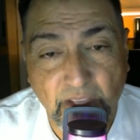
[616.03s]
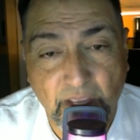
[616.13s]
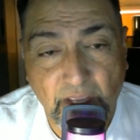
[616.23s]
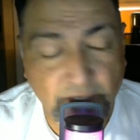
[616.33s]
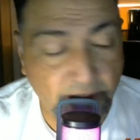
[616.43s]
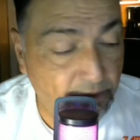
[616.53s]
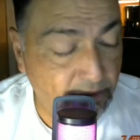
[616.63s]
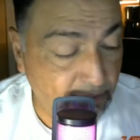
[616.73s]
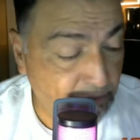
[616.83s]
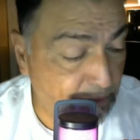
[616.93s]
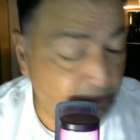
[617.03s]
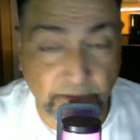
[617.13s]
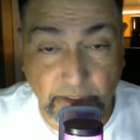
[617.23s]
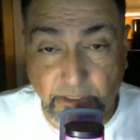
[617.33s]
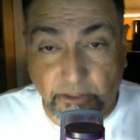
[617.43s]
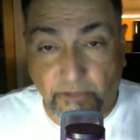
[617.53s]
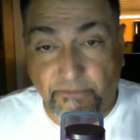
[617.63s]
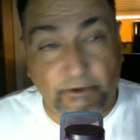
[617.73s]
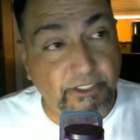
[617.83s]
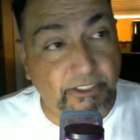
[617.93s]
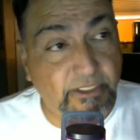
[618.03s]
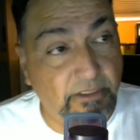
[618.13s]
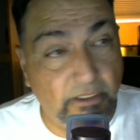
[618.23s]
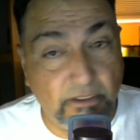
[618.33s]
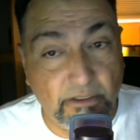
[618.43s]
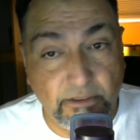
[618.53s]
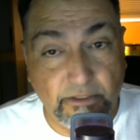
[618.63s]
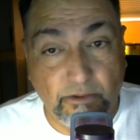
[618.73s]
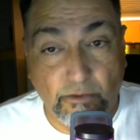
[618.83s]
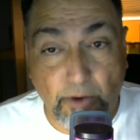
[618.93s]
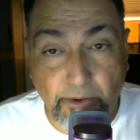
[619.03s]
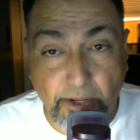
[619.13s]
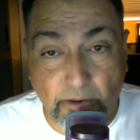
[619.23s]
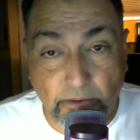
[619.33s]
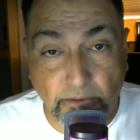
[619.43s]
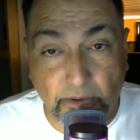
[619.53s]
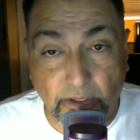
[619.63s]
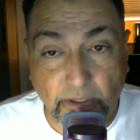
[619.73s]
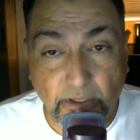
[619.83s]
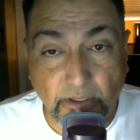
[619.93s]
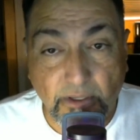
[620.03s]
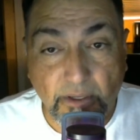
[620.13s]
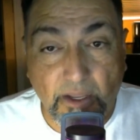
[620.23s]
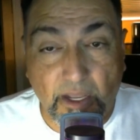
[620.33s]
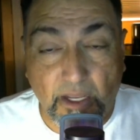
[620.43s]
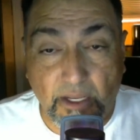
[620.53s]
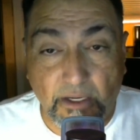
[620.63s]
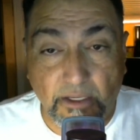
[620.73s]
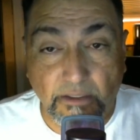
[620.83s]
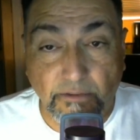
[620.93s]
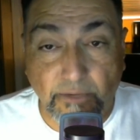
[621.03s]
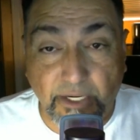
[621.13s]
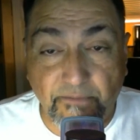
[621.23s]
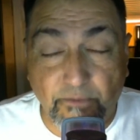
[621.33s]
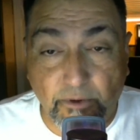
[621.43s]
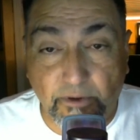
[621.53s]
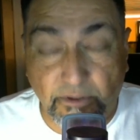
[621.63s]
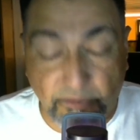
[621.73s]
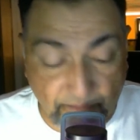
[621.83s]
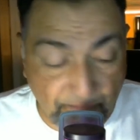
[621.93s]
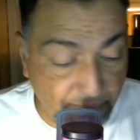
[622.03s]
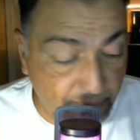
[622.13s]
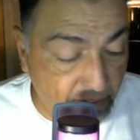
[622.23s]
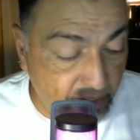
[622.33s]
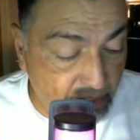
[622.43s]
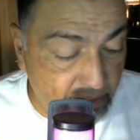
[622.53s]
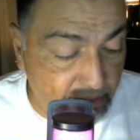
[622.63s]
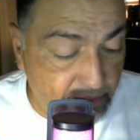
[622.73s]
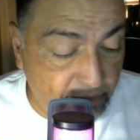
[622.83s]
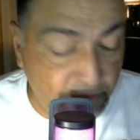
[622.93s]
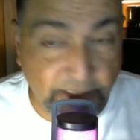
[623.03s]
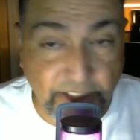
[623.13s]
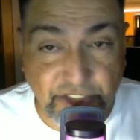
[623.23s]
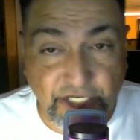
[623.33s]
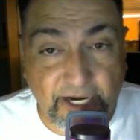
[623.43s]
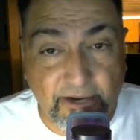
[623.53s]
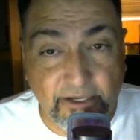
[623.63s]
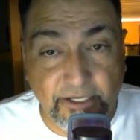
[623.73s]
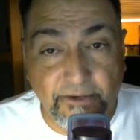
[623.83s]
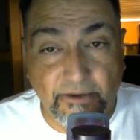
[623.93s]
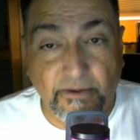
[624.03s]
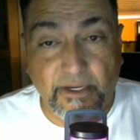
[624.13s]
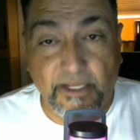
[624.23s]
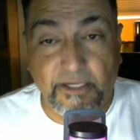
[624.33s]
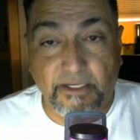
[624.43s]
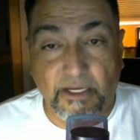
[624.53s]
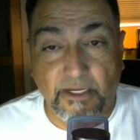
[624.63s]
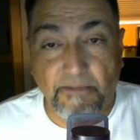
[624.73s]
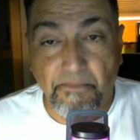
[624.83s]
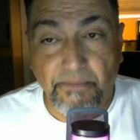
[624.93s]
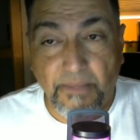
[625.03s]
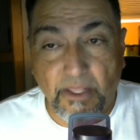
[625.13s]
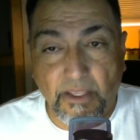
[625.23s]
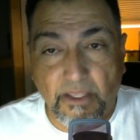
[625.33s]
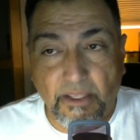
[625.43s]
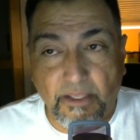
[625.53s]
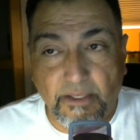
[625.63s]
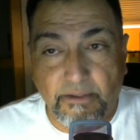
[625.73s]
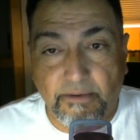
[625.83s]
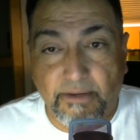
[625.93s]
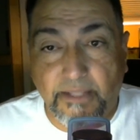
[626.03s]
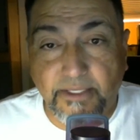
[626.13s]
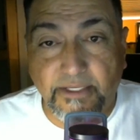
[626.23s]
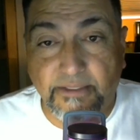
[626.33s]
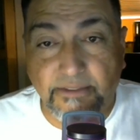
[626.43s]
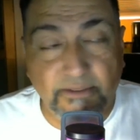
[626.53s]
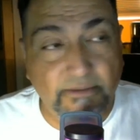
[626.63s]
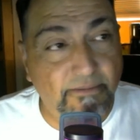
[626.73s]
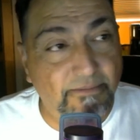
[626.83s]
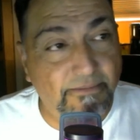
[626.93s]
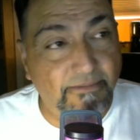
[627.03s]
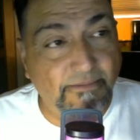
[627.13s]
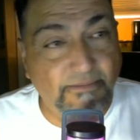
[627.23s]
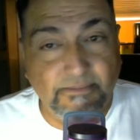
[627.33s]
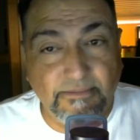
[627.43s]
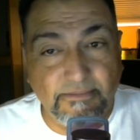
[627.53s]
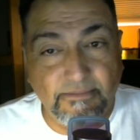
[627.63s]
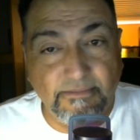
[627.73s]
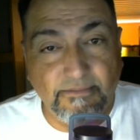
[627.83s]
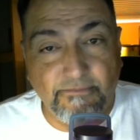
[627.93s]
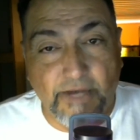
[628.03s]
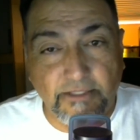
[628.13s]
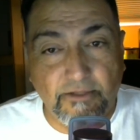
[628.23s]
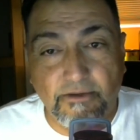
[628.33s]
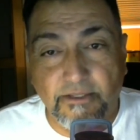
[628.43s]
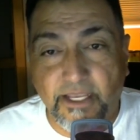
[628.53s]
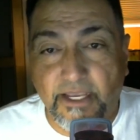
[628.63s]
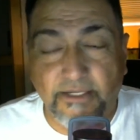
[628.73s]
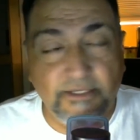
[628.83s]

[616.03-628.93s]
You know, this is her first, rodeo, running for, this chair, and you got this vato that,